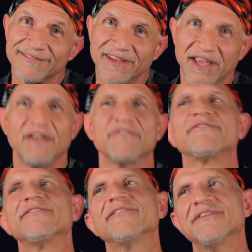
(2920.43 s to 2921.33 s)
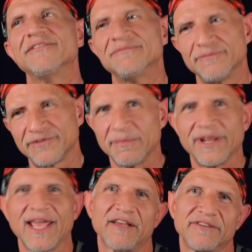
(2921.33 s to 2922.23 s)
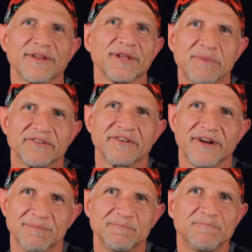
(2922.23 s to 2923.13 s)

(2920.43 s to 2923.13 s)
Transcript: if somebody accidentally picks it up.